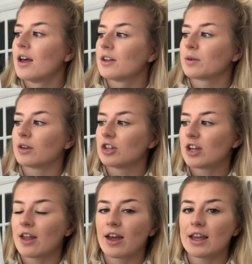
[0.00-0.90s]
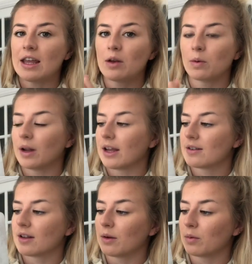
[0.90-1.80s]
So I'm going to share that equally.
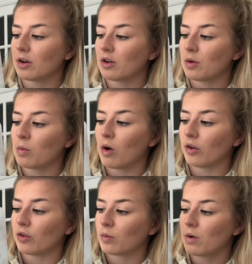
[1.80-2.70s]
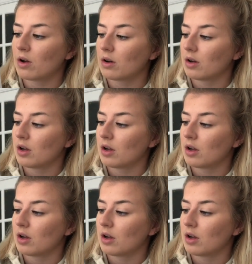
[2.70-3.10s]
So I'm going to do ones. 1,